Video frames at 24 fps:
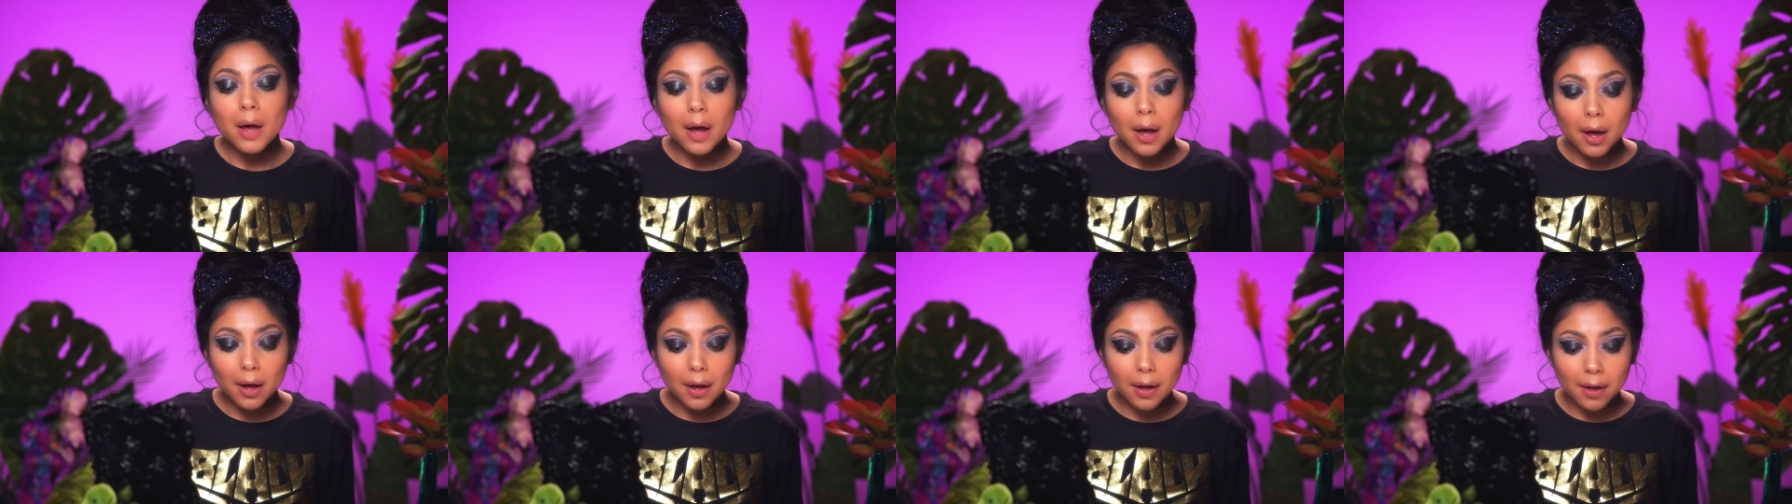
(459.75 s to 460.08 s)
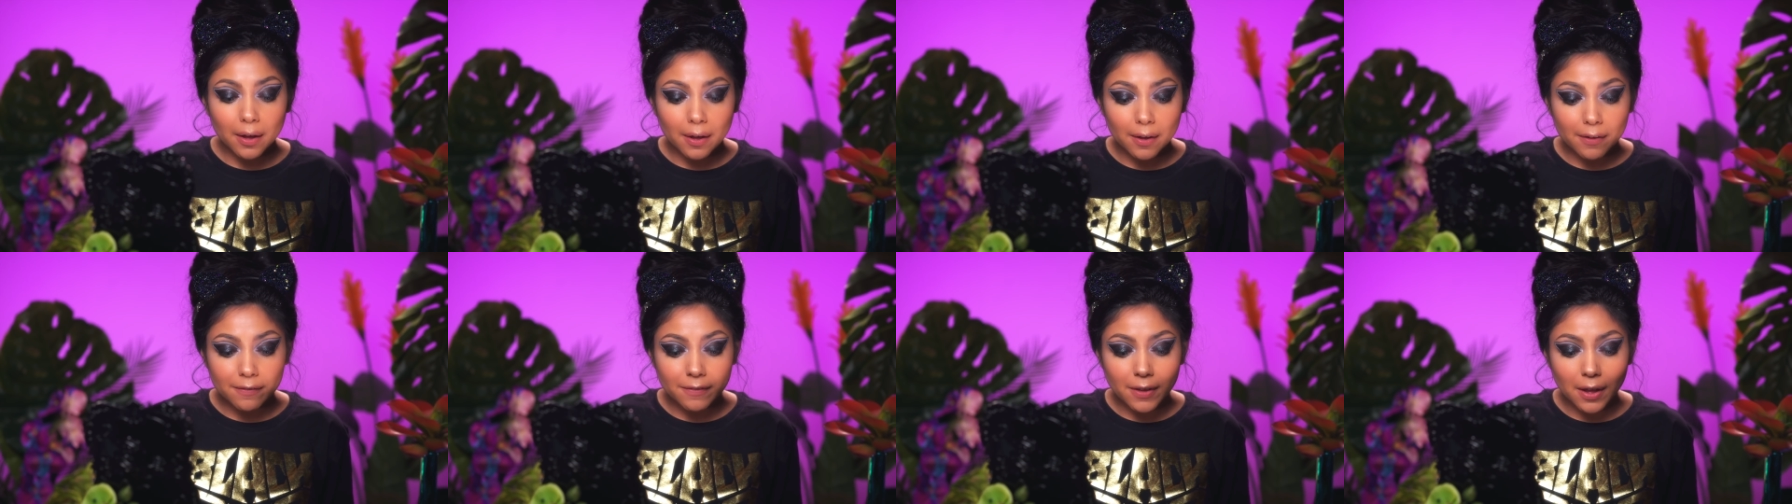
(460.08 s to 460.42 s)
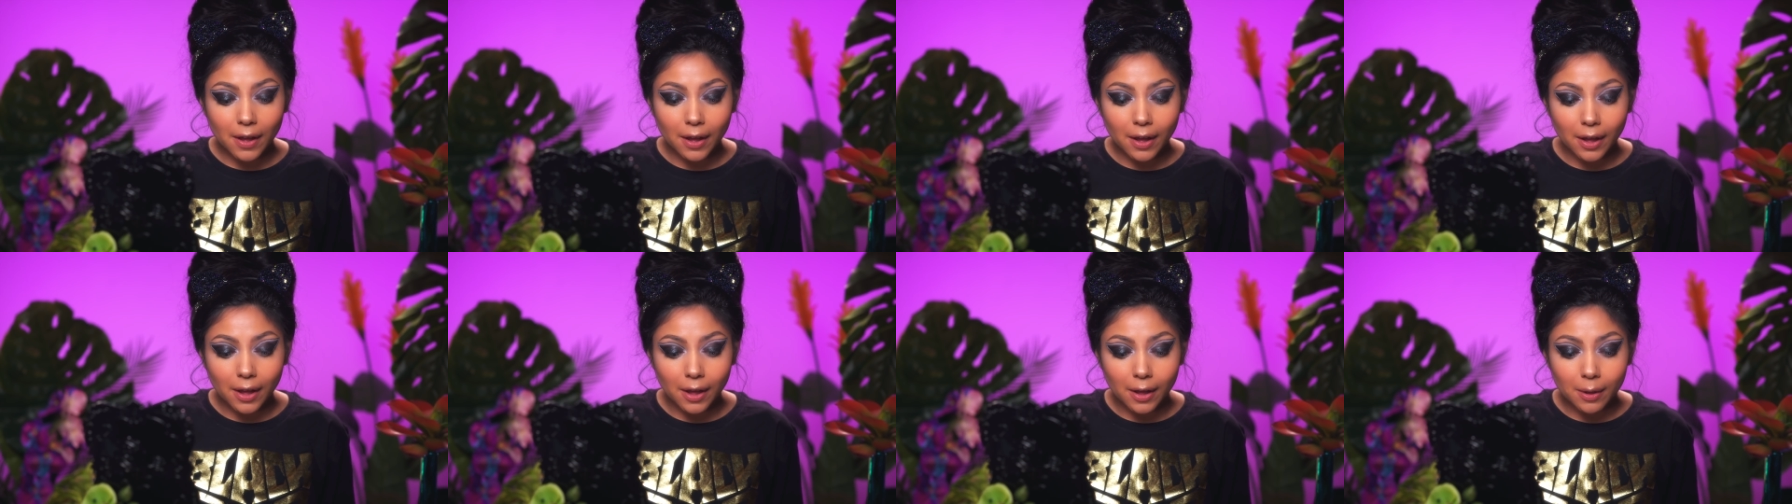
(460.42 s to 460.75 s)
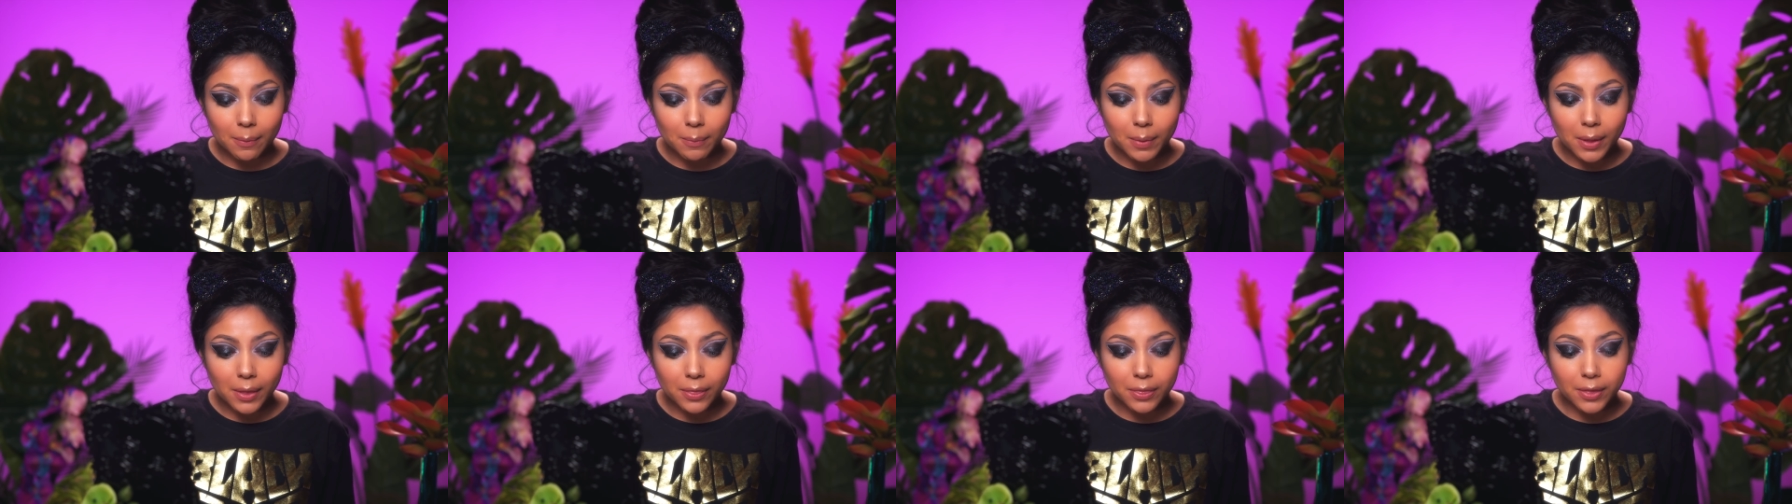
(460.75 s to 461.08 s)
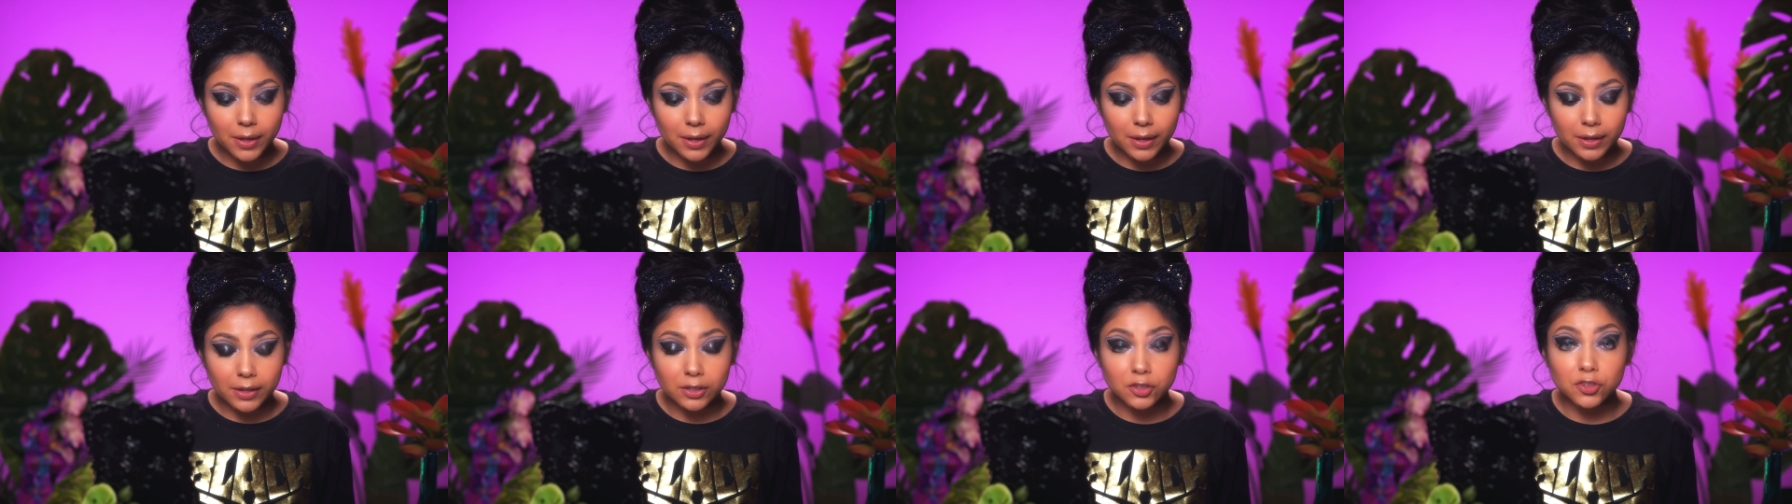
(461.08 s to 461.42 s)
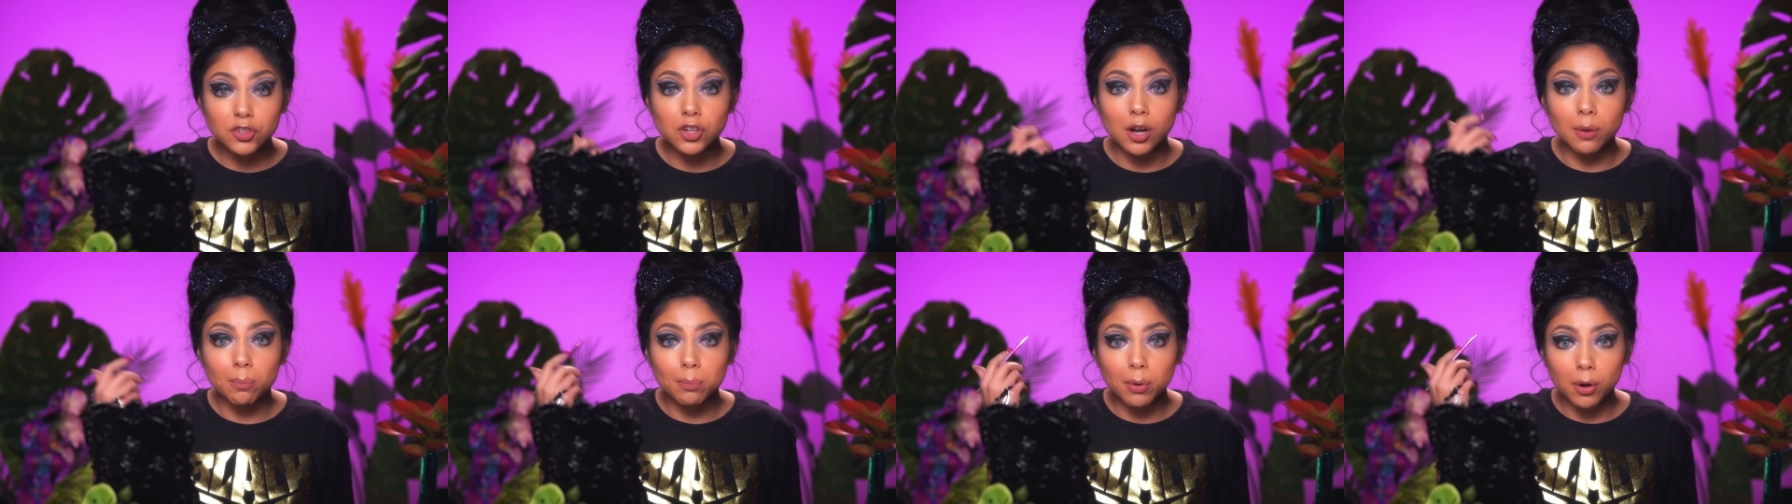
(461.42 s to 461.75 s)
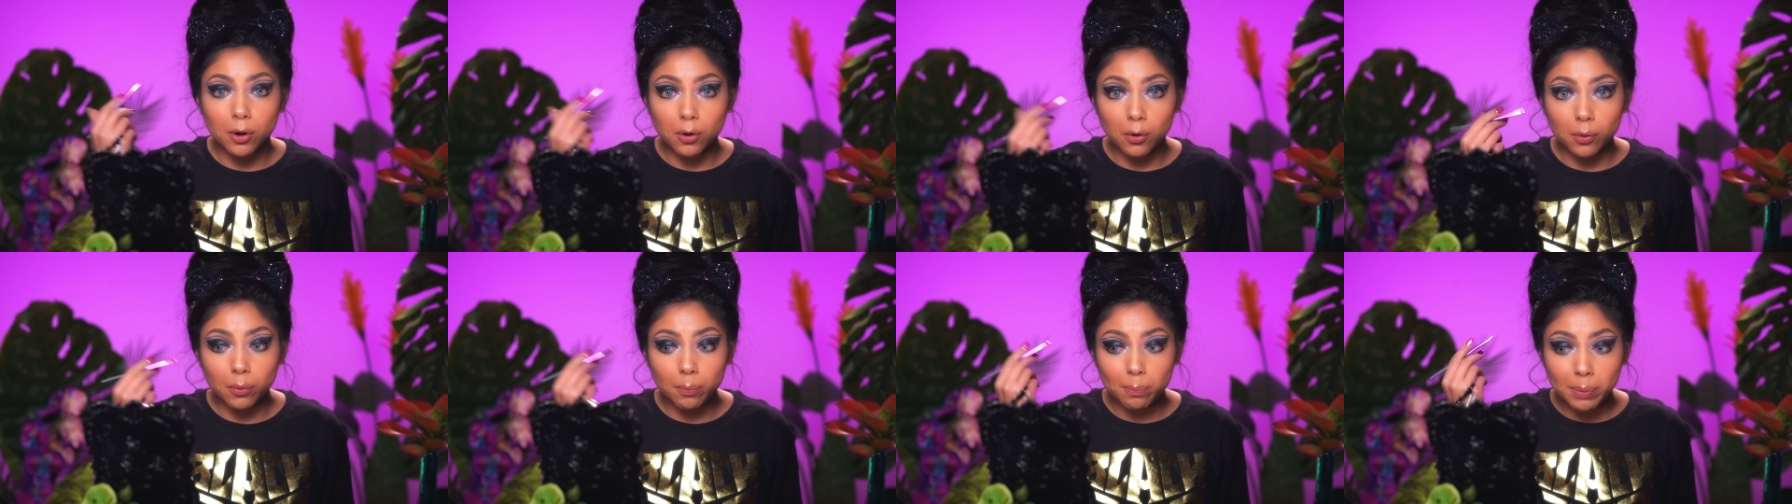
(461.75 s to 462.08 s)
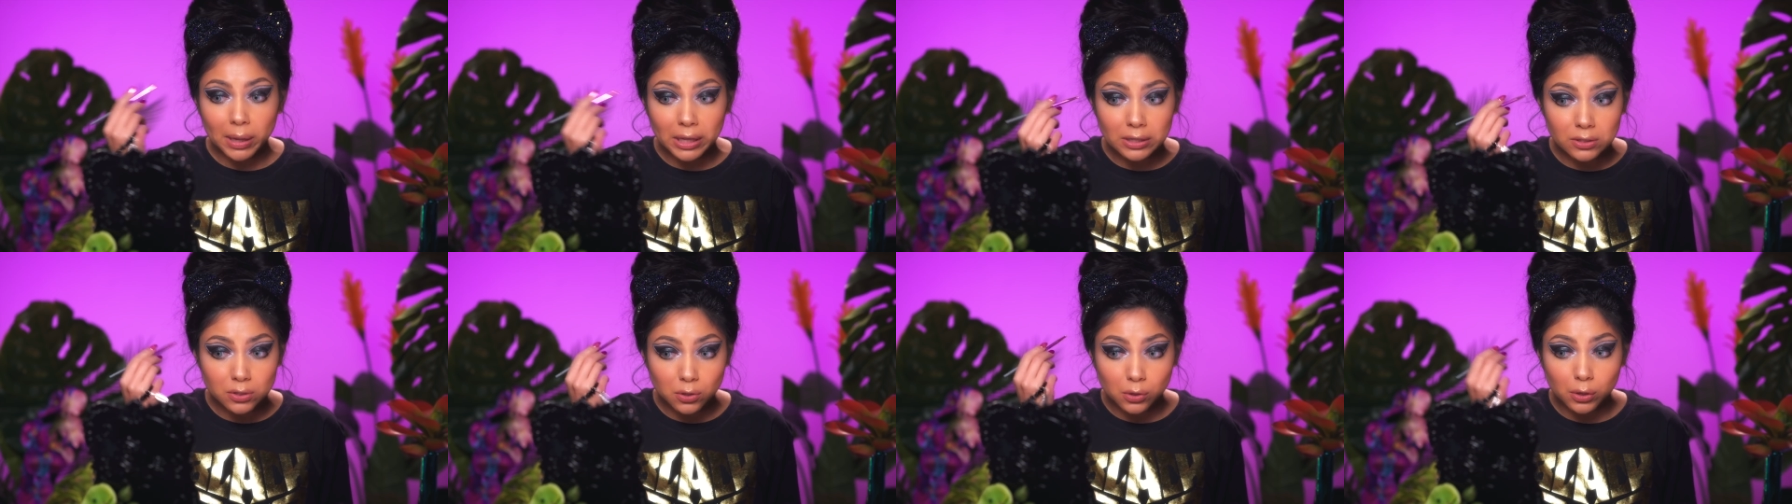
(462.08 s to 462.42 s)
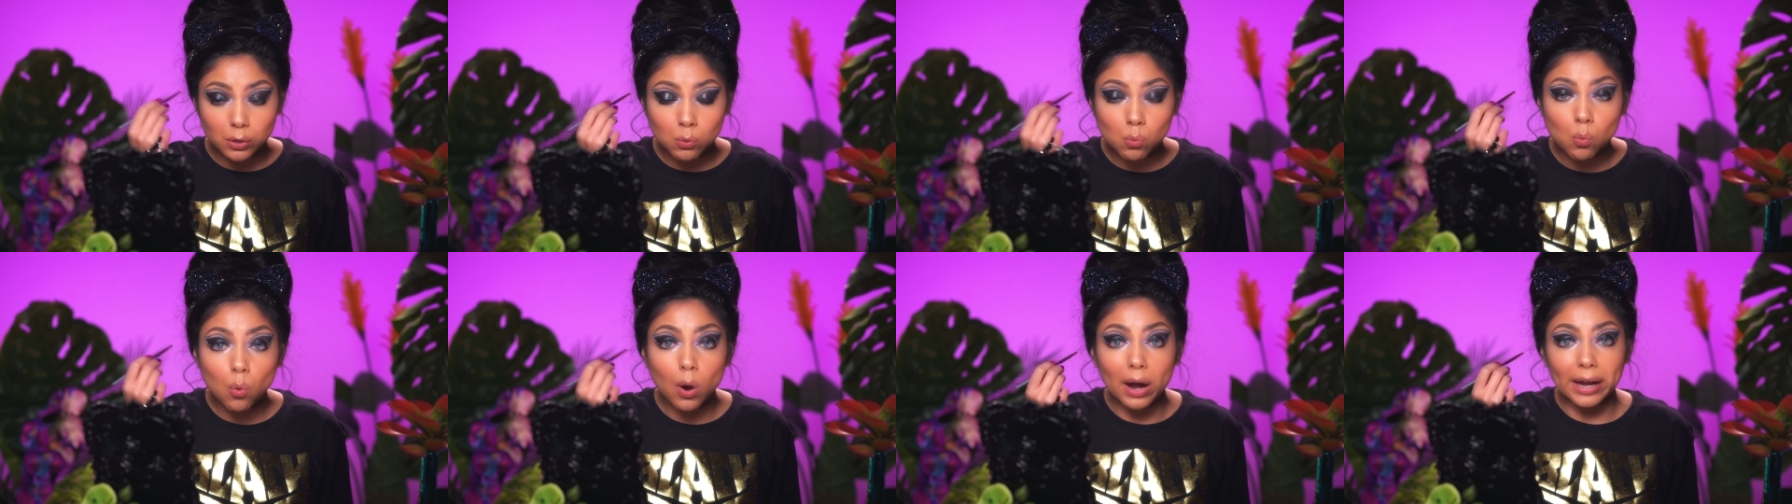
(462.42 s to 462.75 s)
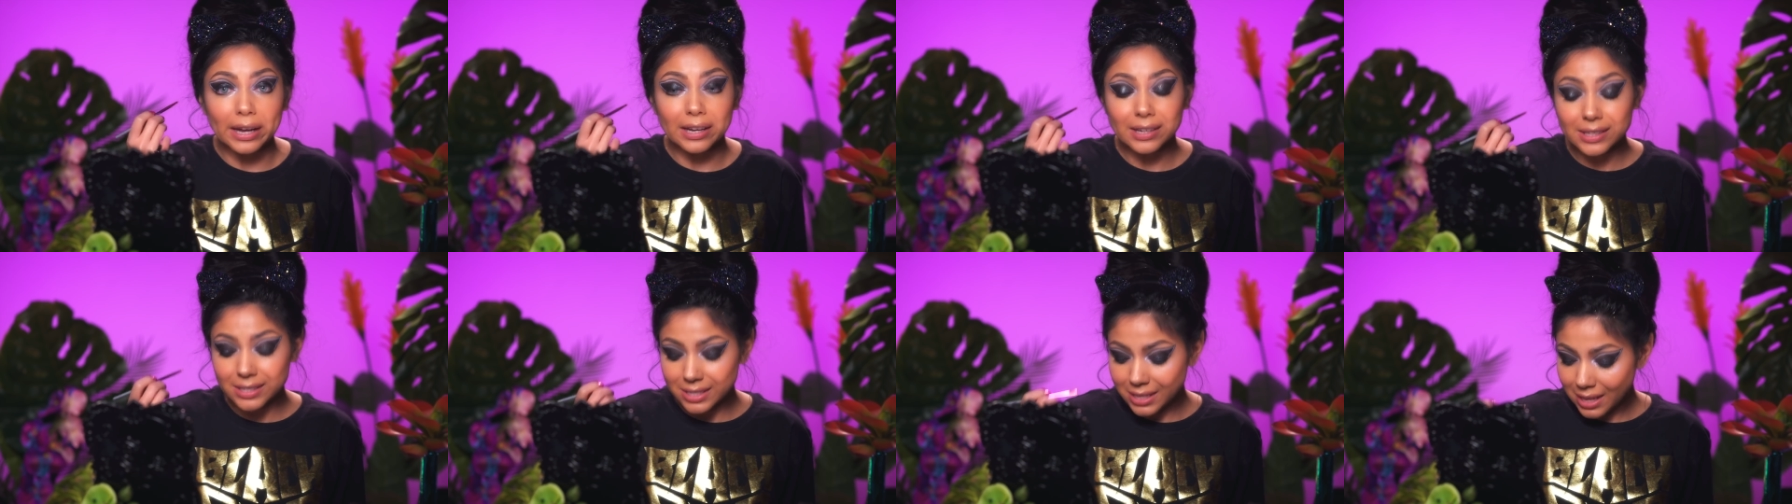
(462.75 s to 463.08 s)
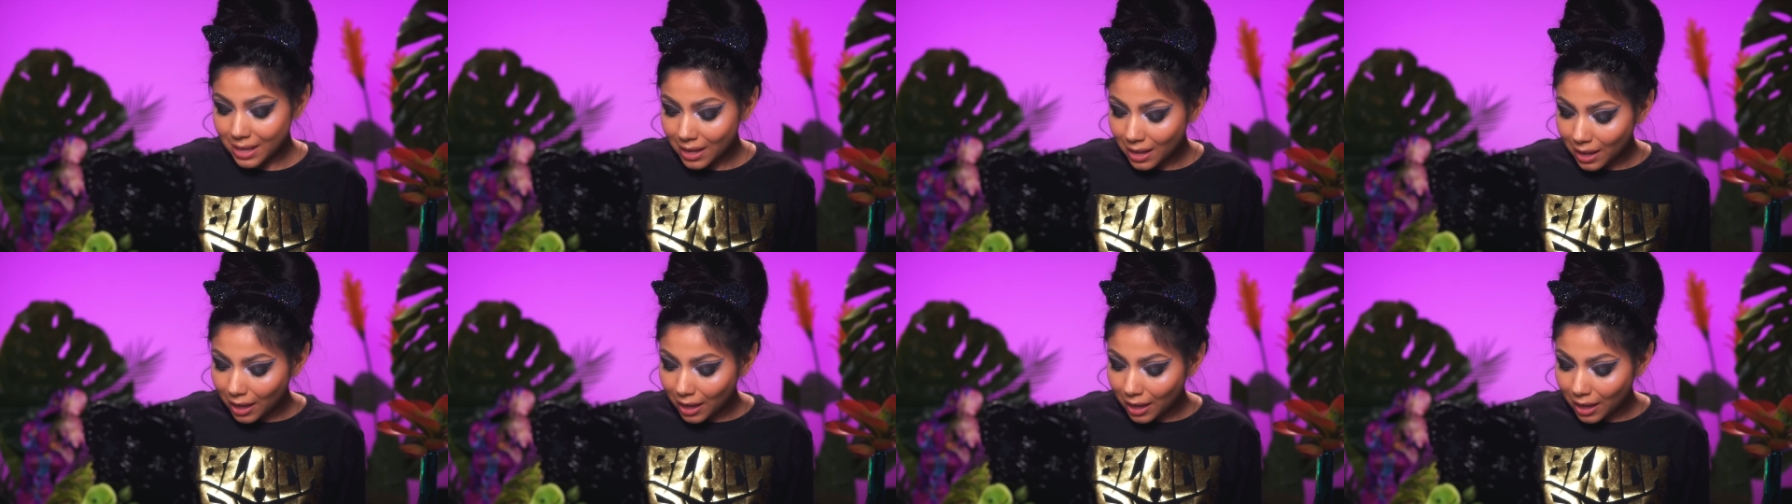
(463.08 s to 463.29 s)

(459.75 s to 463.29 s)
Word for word: of um, the Jumbo Pencil in White,